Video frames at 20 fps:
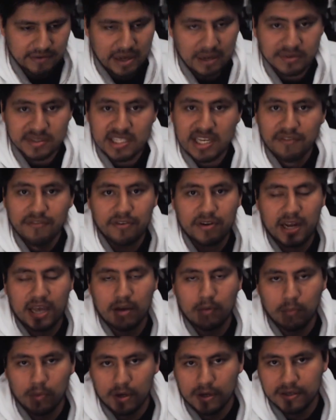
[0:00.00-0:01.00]
of how different
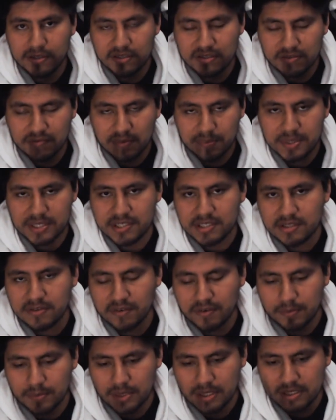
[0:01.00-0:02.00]
it was from
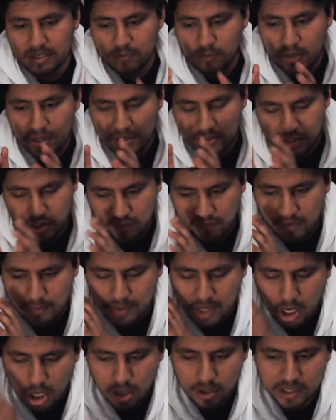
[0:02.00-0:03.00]

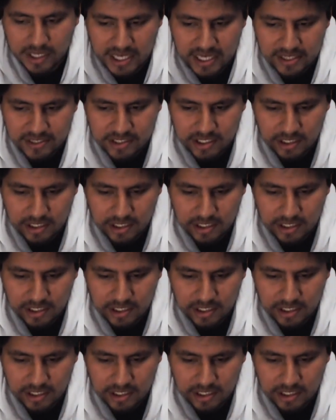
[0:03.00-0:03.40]
the RE